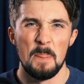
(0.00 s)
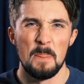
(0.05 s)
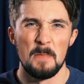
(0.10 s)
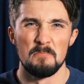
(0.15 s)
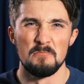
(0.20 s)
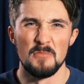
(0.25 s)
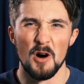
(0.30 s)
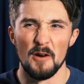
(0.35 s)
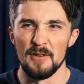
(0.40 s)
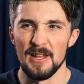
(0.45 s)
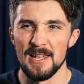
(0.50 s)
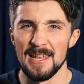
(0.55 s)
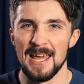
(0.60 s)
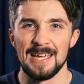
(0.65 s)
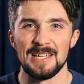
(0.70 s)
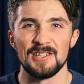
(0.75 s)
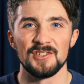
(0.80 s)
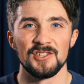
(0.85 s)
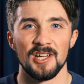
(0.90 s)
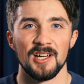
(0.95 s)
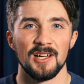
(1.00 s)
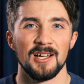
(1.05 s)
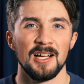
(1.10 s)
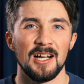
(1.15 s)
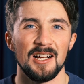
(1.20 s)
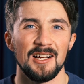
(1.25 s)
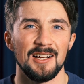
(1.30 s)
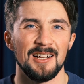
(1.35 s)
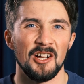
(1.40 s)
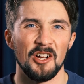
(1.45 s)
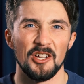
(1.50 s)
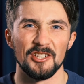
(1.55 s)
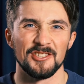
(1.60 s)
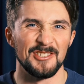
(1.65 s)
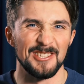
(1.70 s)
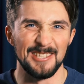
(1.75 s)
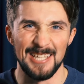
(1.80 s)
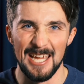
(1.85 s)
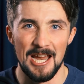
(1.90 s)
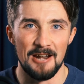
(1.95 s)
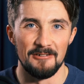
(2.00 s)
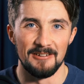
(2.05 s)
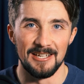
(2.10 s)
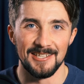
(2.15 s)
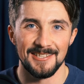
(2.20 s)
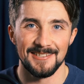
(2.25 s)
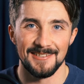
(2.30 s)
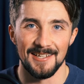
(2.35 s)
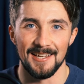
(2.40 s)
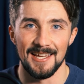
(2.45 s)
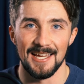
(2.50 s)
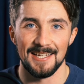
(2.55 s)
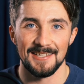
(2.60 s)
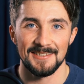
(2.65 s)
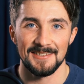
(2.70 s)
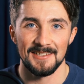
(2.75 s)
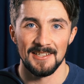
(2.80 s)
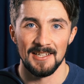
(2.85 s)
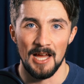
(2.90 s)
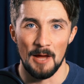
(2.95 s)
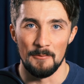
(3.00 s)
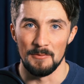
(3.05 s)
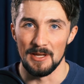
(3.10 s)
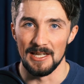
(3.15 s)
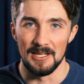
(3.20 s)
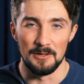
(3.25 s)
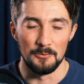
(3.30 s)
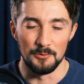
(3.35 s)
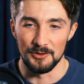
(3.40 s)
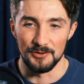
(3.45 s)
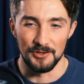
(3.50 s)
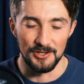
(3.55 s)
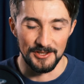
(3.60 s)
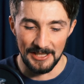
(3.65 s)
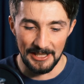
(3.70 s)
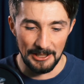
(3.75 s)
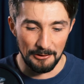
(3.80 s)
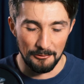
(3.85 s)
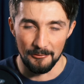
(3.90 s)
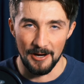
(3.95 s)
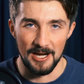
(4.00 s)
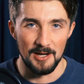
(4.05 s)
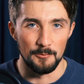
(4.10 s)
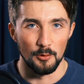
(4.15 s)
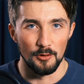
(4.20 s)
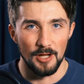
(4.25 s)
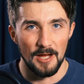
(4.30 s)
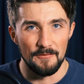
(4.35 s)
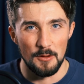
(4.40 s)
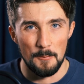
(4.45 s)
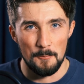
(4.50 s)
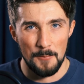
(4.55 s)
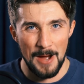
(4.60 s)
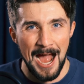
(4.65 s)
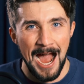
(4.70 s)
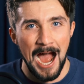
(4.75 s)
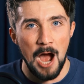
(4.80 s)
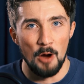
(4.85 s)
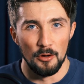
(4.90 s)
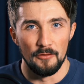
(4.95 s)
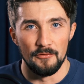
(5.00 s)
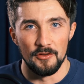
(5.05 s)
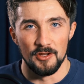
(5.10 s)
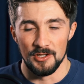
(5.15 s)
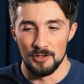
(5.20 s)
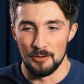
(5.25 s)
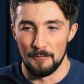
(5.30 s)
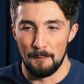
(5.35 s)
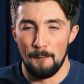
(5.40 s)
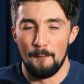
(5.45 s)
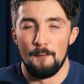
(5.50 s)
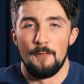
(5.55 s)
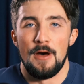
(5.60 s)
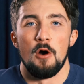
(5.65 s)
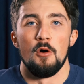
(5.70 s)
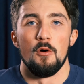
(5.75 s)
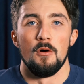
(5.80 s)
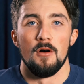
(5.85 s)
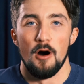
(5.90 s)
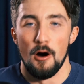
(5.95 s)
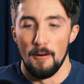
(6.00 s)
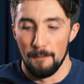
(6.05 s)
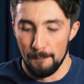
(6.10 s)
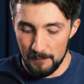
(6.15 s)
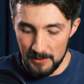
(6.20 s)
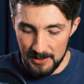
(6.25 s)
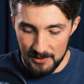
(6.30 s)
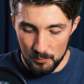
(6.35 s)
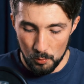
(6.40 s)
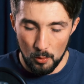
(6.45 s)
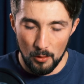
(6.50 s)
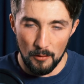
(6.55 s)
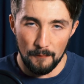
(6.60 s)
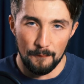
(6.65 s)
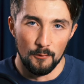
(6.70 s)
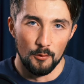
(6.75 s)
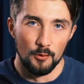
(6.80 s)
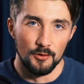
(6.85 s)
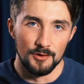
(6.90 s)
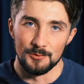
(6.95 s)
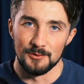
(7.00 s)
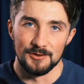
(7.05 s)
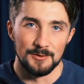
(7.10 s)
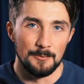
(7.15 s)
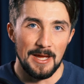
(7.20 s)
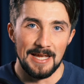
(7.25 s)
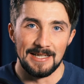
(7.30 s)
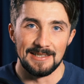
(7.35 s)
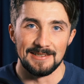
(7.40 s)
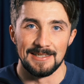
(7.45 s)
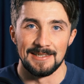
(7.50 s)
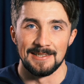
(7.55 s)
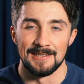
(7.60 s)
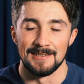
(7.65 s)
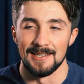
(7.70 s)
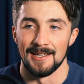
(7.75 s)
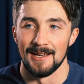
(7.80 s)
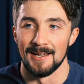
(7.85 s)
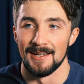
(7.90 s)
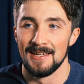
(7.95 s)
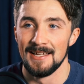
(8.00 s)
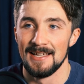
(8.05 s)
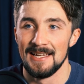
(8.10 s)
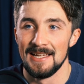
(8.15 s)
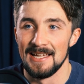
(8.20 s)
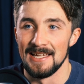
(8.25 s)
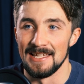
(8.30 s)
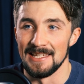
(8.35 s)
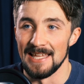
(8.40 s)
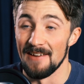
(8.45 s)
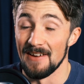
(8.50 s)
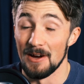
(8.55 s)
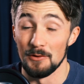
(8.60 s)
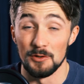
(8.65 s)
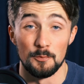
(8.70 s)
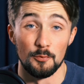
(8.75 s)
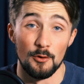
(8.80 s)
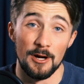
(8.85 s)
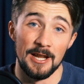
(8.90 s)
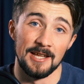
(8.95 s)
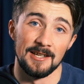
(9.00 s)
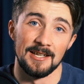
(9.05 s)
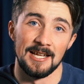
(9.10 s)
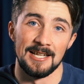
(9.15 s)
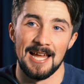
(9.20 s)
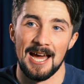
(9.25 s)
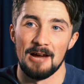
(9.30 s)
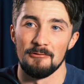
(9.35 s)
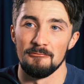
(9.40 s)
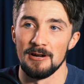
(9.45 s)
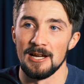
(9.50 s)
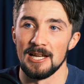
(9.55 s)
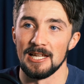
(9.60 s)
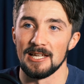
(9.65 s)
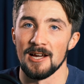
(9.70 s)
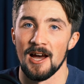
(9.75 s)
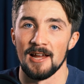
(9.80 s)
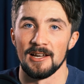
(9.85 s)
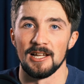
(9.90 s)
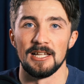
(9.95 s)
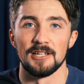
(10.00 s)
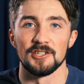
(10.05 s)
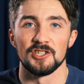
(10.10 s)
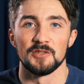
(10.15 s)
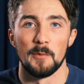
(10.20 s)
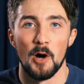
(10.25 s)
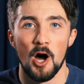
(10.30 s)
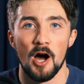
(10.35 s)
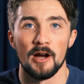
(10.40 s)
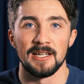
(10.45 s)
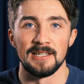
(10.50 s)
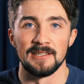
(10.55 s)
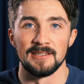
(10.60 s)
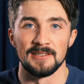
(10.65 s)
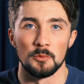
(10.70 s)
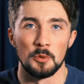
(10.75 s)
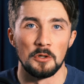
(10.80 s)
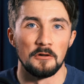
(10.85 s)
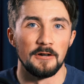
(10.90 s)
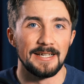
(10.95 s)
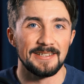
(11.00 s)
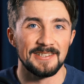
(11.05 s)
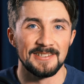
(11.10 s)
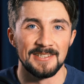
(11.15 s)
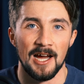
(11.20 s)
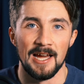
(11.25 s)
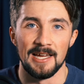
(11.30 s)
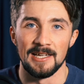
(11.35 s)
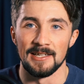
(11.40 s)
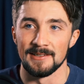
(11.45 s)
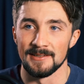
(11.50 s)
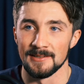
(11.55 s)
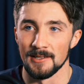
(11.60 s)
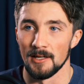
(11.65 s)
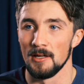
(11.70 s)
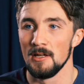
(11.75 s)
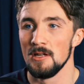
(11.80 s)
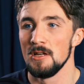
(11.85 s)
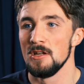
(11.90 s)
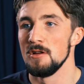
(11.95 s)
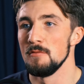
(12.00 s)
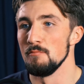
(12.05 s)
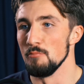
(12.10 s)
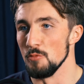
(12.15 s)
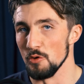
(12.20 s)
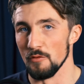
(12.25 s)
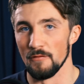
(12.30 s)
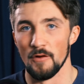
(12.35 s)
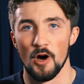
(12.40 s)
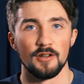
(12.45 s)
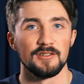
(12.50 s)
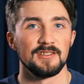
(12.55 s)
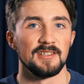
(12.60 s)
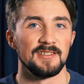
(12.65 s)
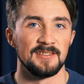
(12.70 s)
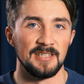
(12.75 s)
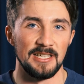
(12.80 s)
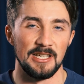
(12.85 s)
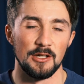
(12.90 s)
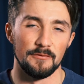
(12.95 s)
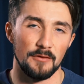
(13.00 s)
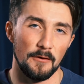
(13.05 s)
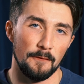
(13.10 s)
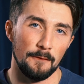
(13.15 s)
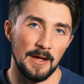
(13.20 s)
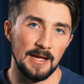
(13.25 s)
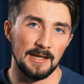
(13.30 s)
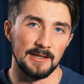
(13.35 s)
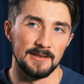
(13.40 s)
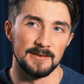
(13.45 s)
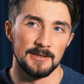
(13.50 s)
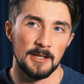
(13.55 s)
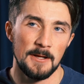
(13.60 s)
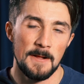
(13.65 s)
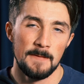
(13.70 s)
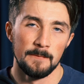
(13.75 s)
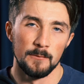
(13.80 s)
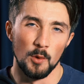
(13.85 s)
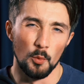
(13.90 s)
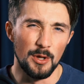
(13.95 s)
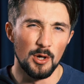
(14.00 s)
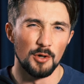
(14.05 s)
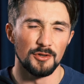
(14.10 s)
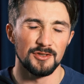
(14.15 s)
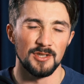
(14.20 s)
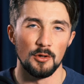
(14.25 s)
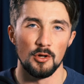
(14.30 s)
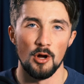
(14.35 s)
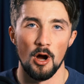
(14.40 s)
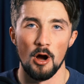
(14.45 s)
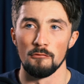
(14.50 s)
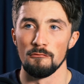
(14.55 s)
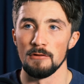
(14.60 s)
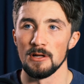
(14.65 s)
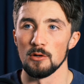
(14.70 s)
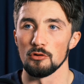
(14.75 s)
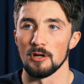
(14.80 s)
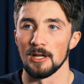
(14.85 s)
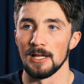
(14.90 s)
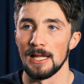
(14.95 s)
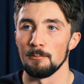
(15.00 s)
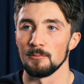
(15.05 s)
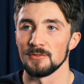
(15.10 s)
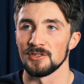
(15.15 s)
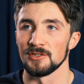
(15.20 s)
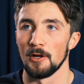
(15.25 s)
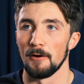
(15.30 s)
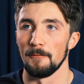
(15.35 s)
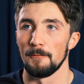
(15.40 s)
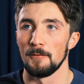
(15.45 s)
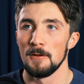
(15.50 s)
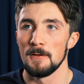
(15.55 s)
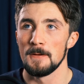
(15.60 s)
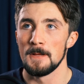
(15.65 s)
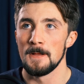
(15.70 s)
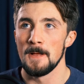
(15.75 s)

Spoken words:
Mother Nature at her scariest, I guess. I mean, it was just incredible. Like, the power that you felt off these waterfalls was amazing. And that was brilliant. And that really kind of lit a spark in us, and we were excited to move on to see other things. But we also got a real glimpse of